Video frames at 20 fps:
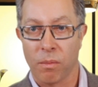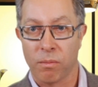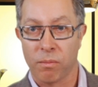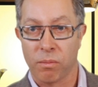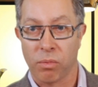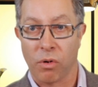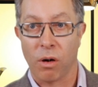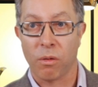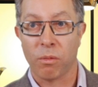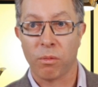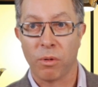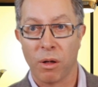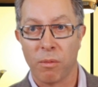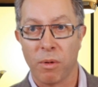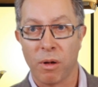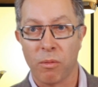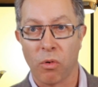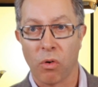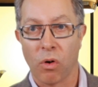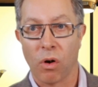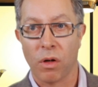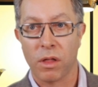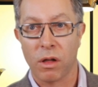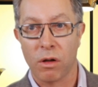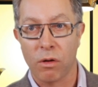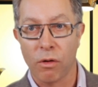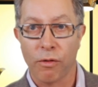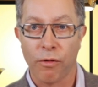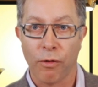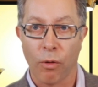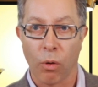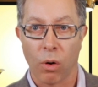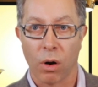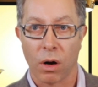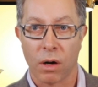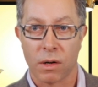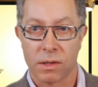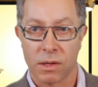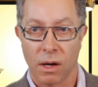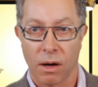probably a bit more on the
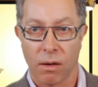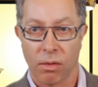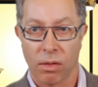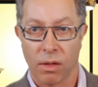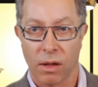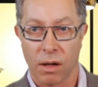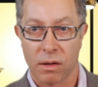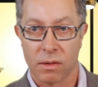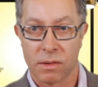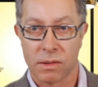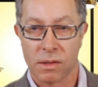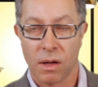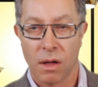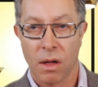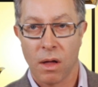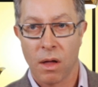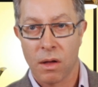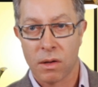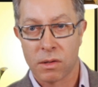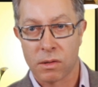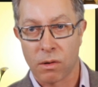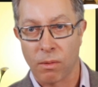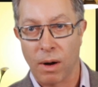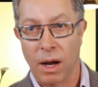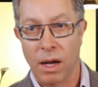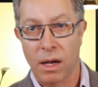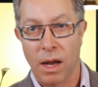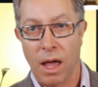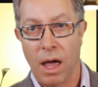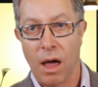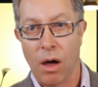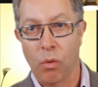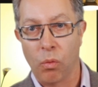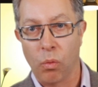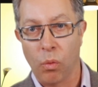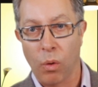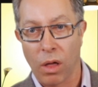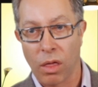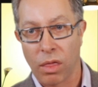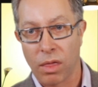euphoric side of things. So right now,
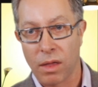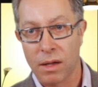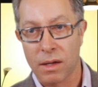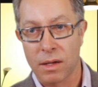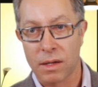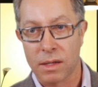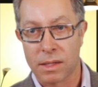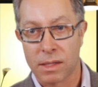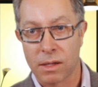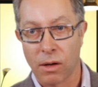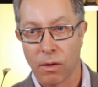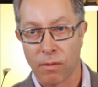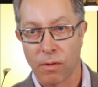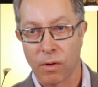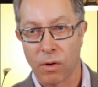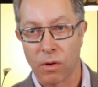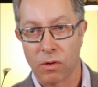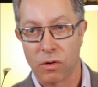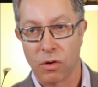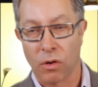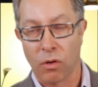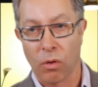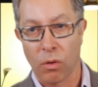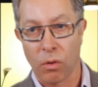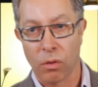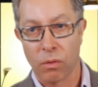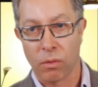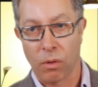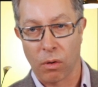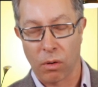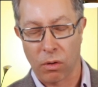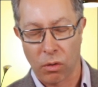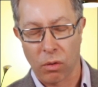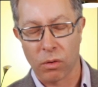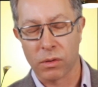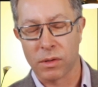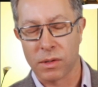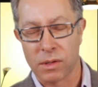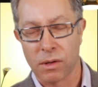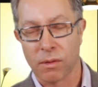with the silver to gold or
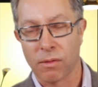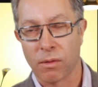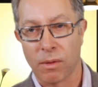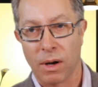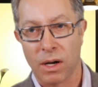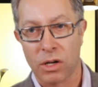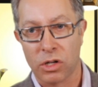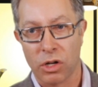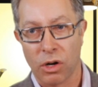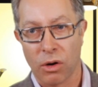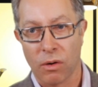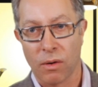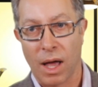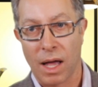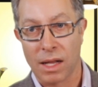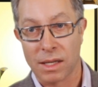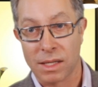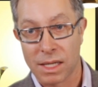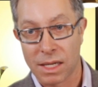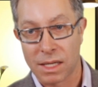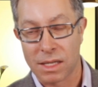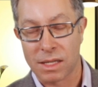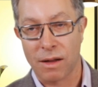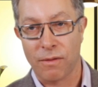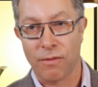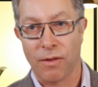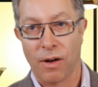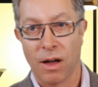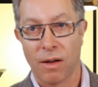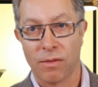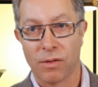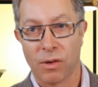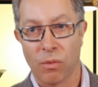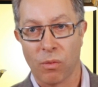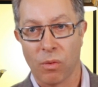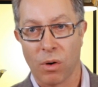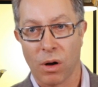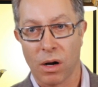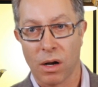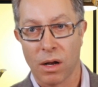gold to silver ratio at 65 to
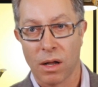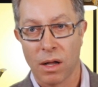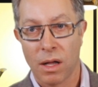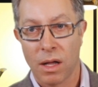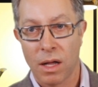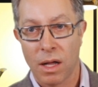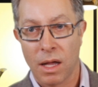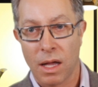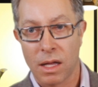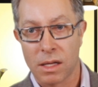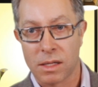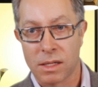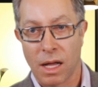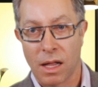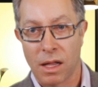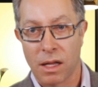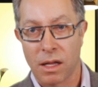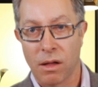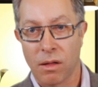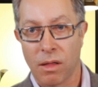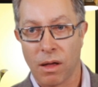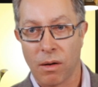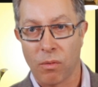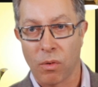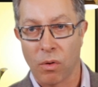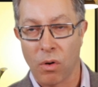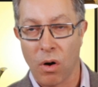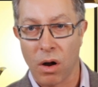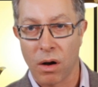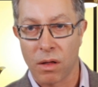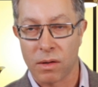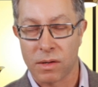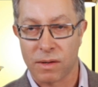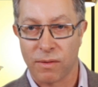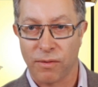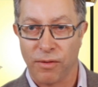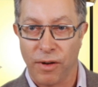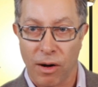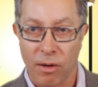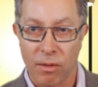1, it's telling you that we're on a
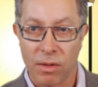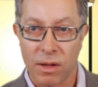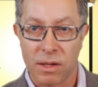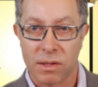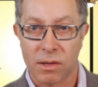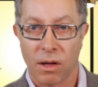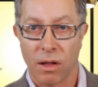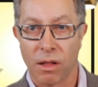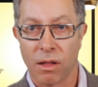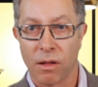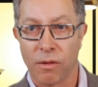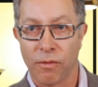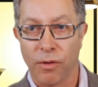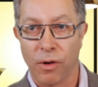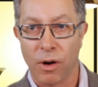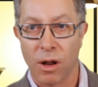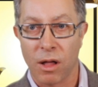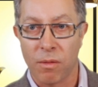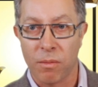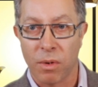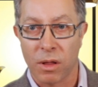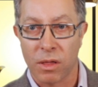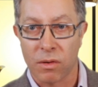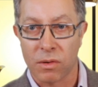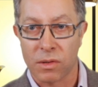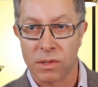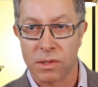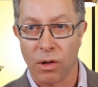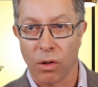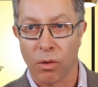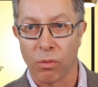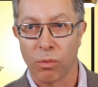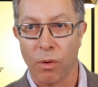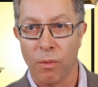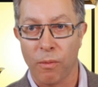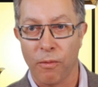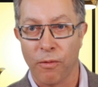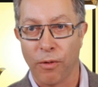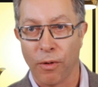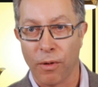fairly solid footing, but there's still
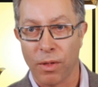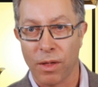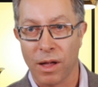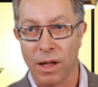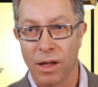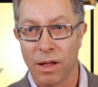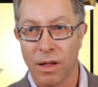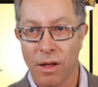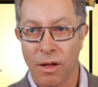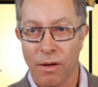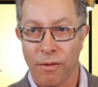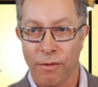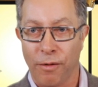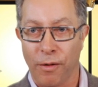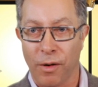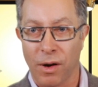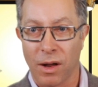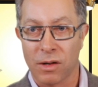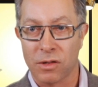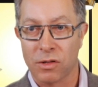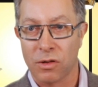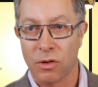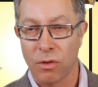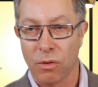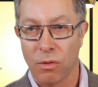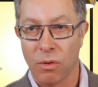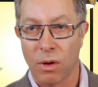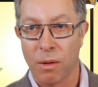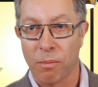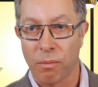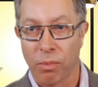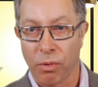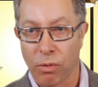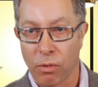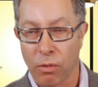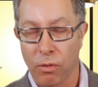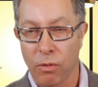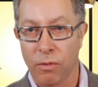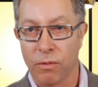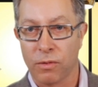room for the footing to
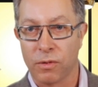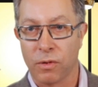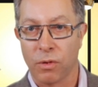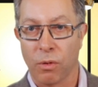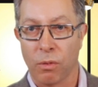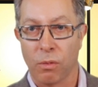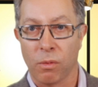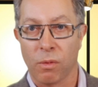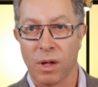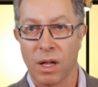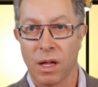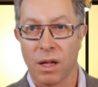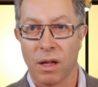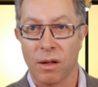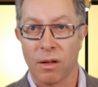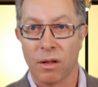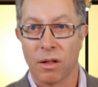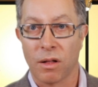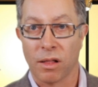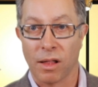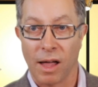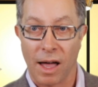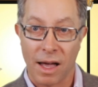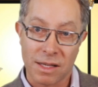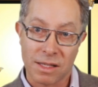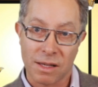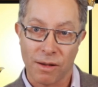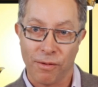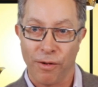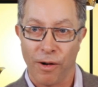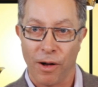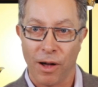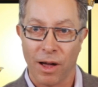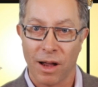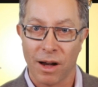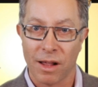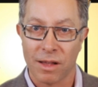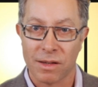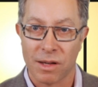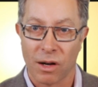improve till we classify
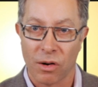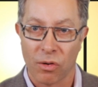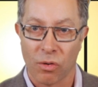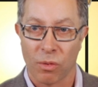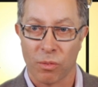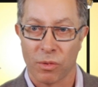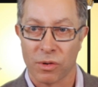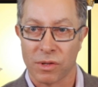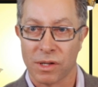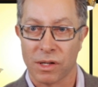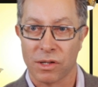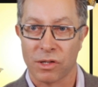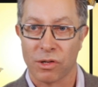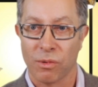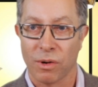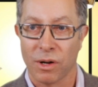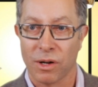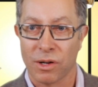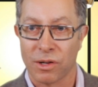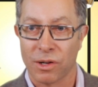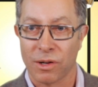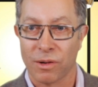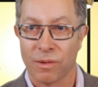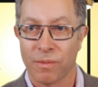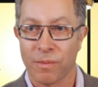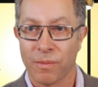it as a normal situation.